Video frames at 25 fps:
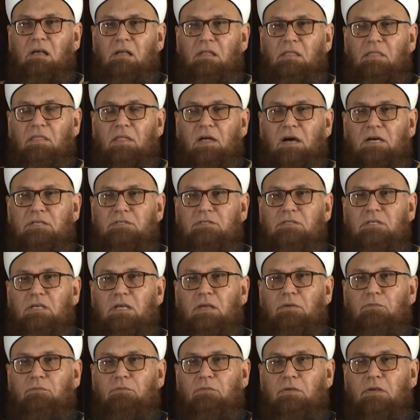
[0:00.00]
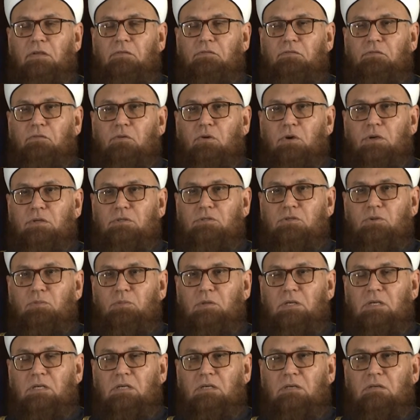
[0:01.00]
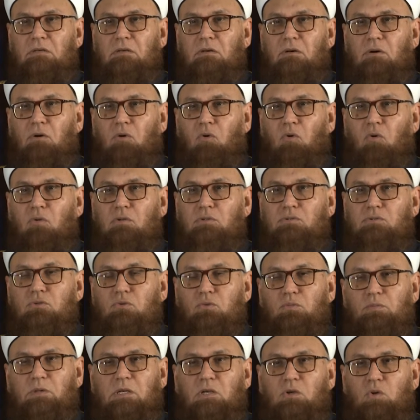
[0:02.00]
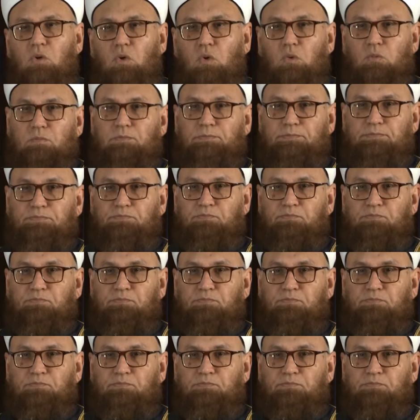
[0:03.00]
that if it's going to be all doom and gloom.